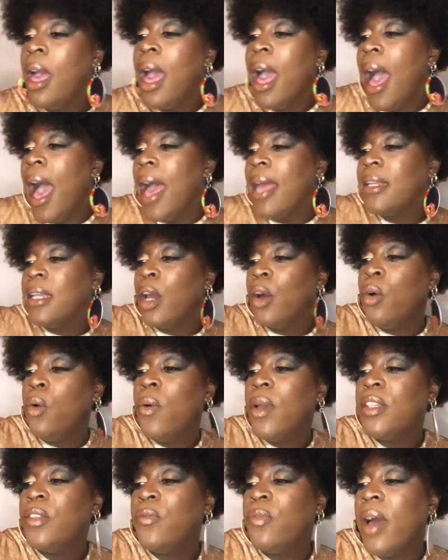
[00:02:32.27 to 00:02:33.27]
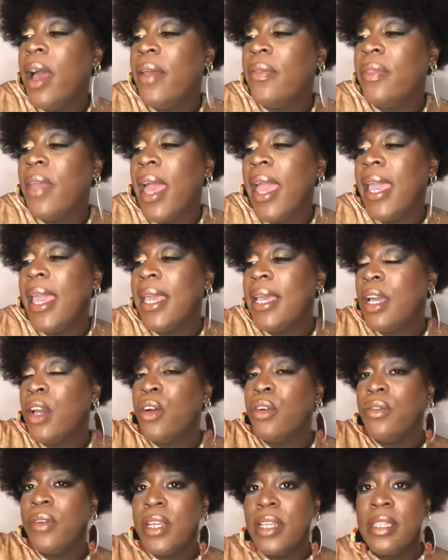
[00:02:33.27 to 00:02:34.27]
And I always find that it
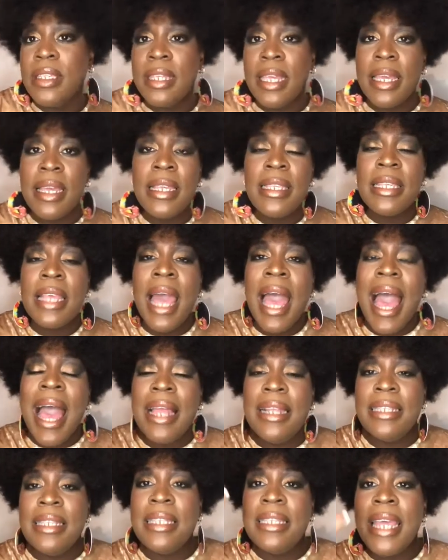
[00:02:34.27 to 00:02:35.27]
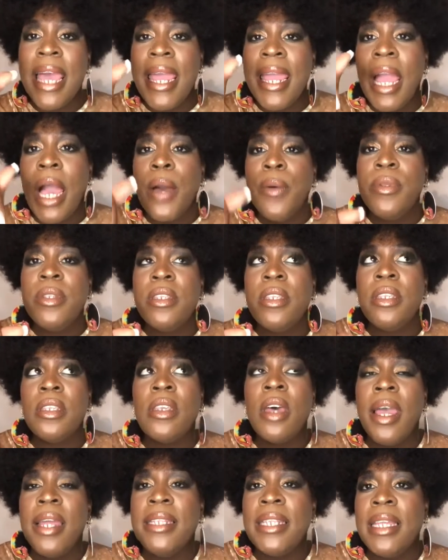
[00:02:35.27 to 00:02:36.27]
creases. And today I was
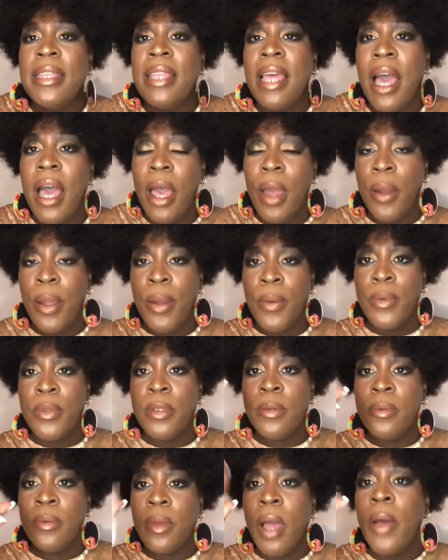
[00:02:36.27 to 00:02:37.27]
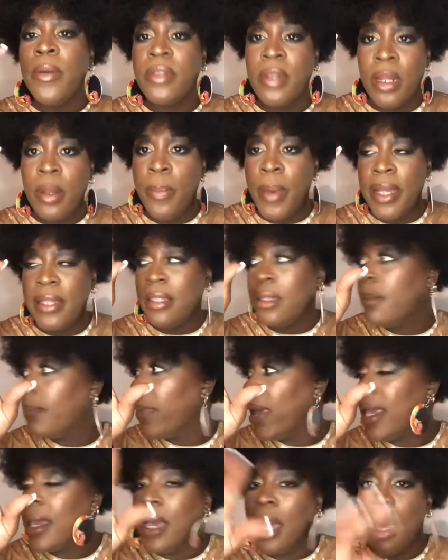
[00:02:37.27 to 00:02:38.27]
deciding that I was going to buy some
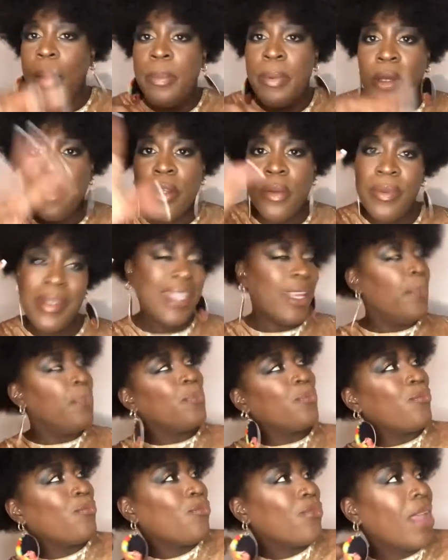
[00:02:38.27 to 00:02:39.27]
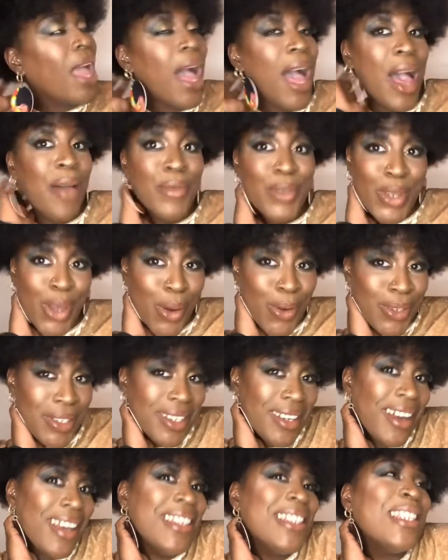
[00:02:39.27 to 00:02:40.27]
makeup because obviously I haven't told you
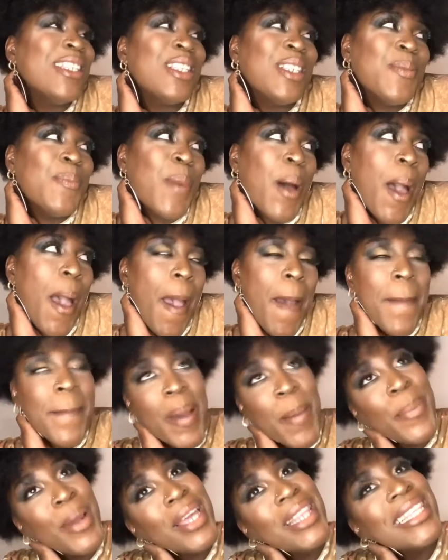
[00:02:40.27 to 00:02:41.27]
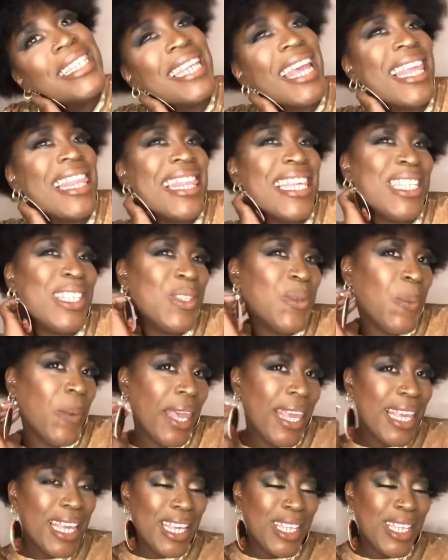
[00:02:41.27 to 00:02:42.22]
guys it's my birthday this week.